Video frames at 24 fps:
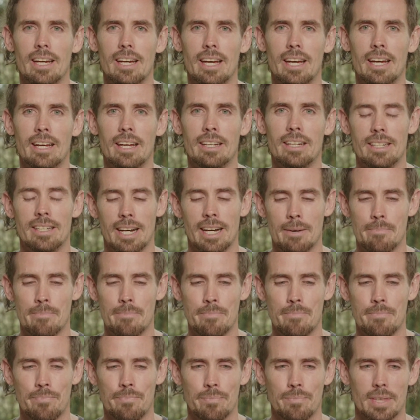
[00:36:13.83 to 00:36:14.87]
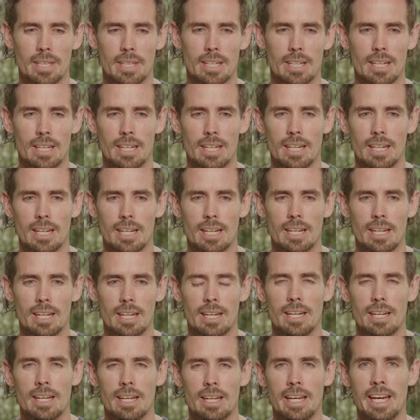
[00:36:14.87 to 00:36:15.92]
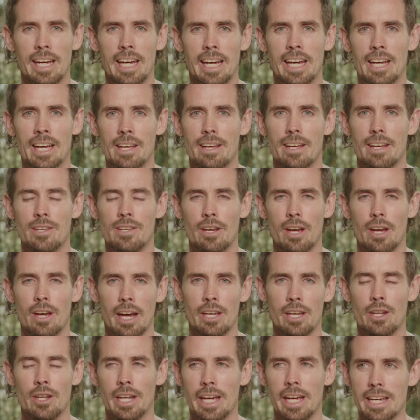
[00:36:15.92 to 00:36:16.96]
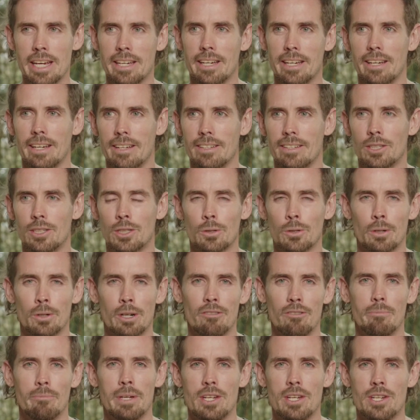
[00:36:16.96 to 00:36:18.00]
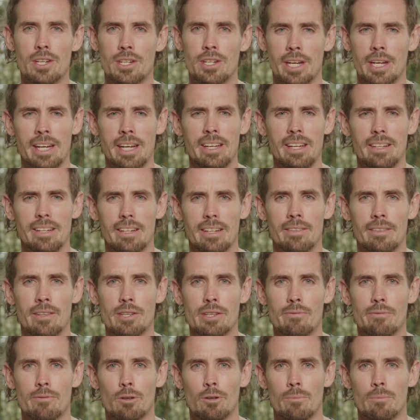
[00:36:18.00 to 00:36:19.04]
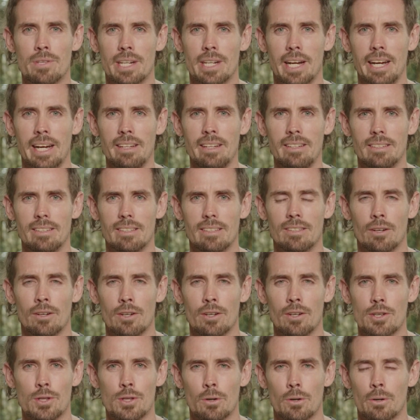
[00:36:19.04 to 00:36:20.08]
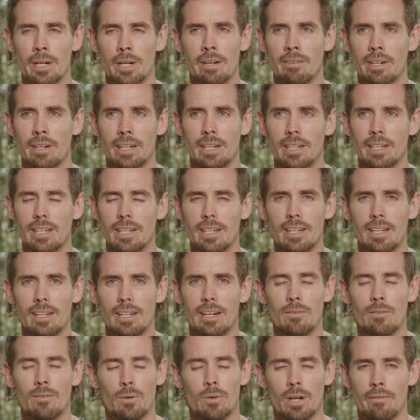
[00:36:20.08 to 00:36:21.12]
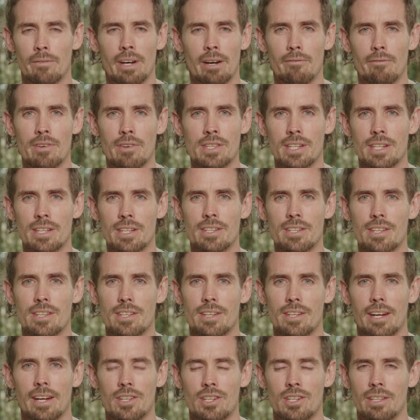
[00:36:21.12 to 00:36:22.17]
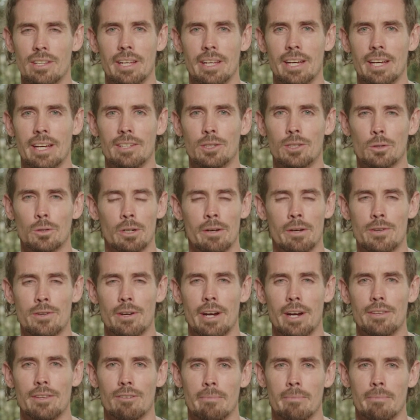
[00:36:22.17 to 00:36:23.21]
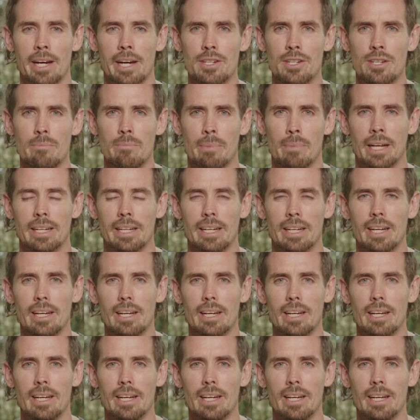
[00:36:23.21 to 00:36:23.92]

And a unique story for me to share in this forum today. Not a story of one of our visitors as such and their story of transformation, but